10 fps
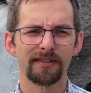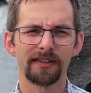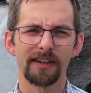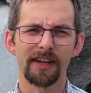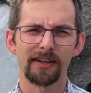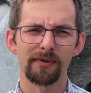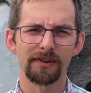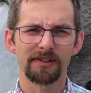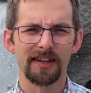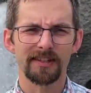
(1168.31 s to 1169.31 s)
The
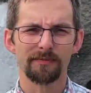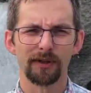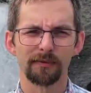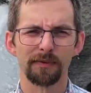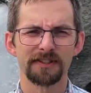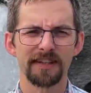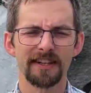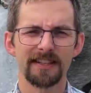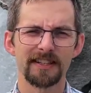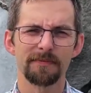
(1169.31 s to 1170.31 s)
AnchorWorks has multiple
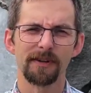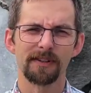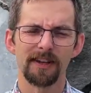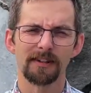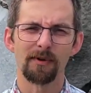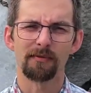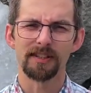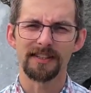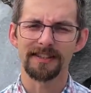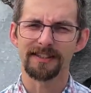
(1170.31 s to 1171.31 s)
settings, but at the moment
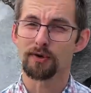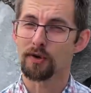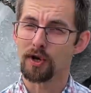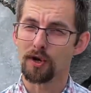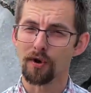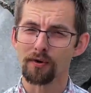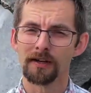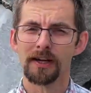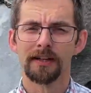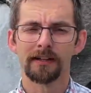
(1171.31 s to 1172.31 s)
it's set to low.
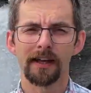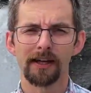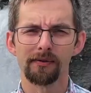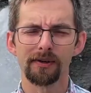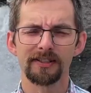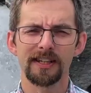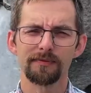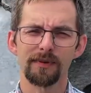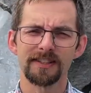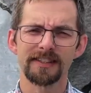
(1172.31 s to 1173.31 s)
The AnchorWorks has
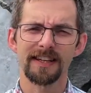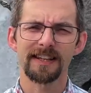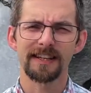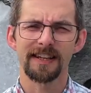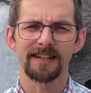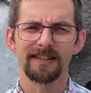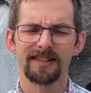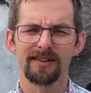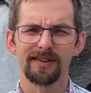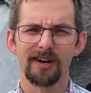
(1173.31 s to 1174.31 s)
one setting and it's
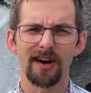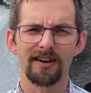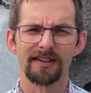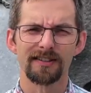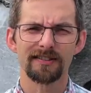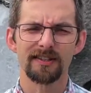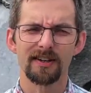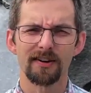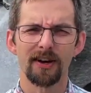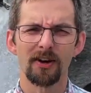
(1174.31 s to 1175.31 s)
turned on,
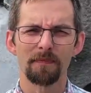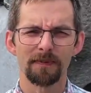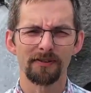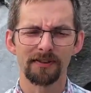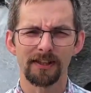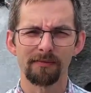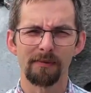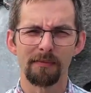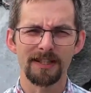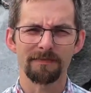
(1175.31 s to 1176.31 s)
so I hope that you can hear me
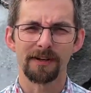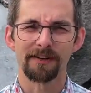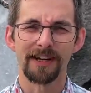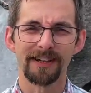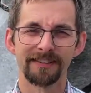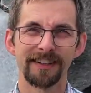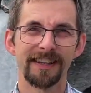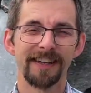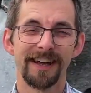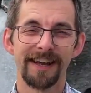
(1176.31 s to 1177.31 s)
much better now.
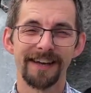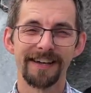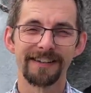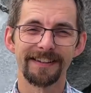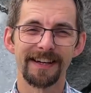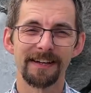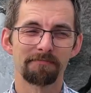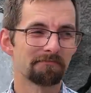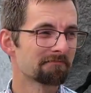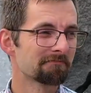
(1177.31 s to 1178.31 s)
And
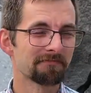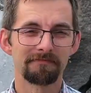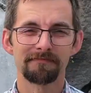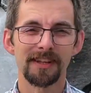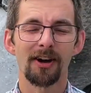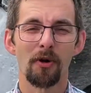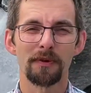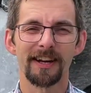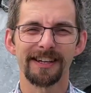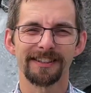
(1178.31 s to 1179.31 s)
yeah, hope
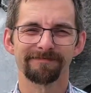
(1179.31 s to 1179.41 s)
you like it.